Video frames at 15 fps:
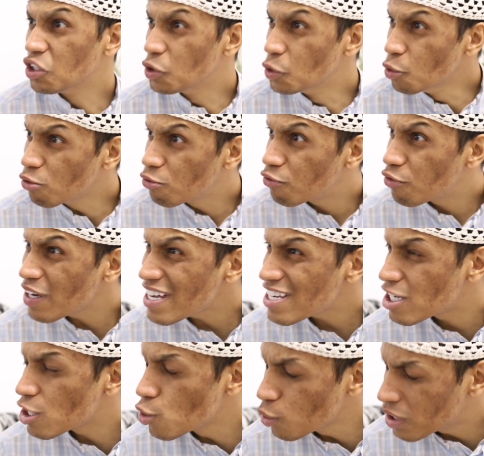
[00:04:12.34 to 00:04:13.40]
You
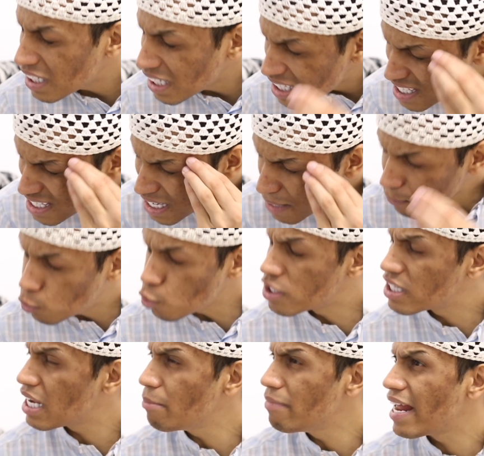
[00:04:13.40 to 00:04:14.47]
face looking same to
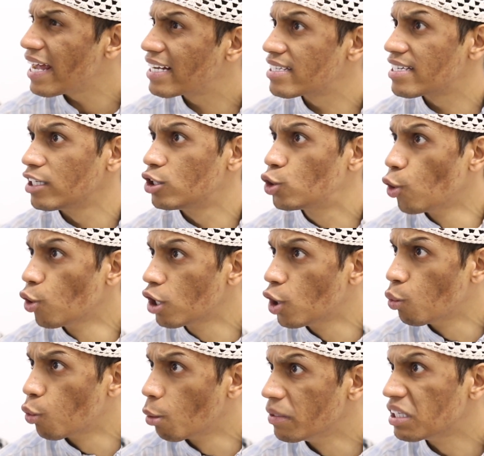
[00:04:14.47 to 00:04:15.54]
same like the dog
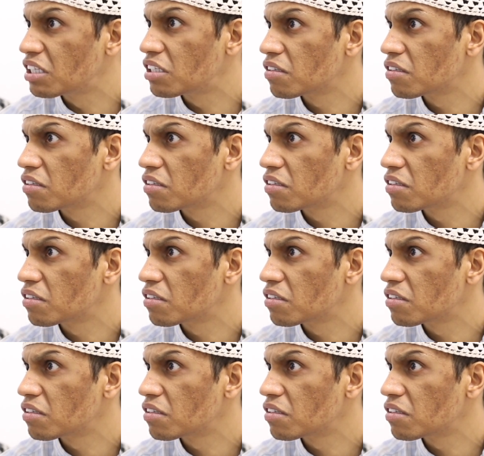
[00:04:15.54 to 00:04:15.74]
vomit.